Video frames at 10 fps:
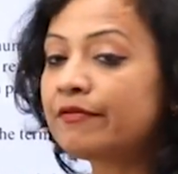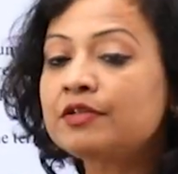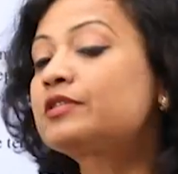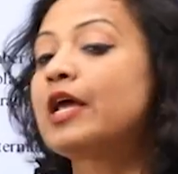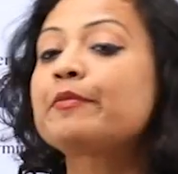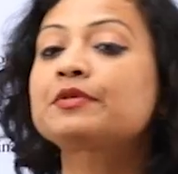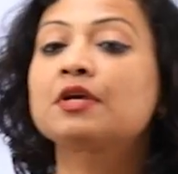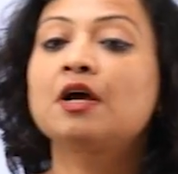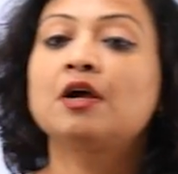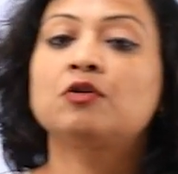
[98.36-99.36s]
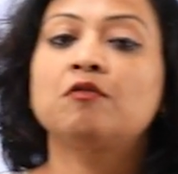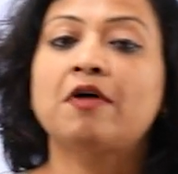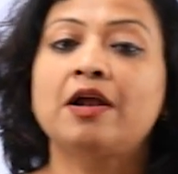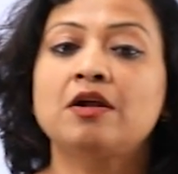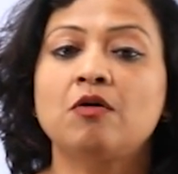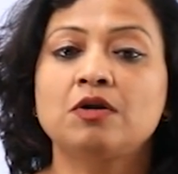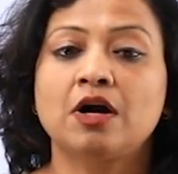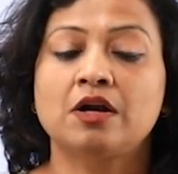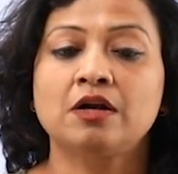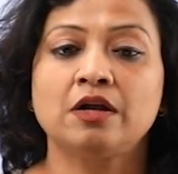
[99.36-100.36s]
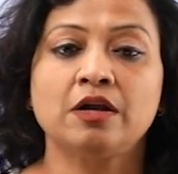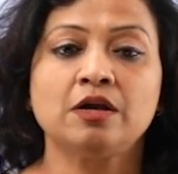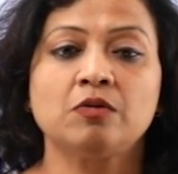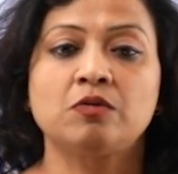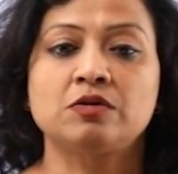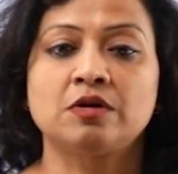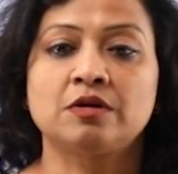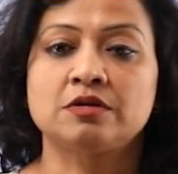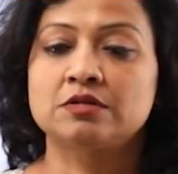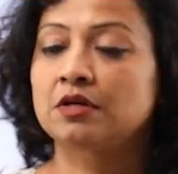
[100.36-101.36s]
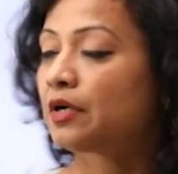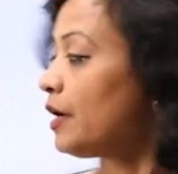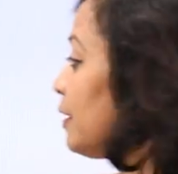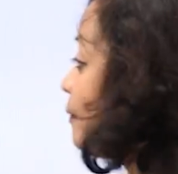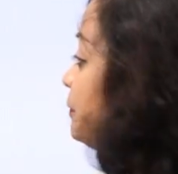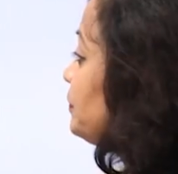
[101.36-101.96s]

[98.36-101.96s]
different steps to find out current in load circuit.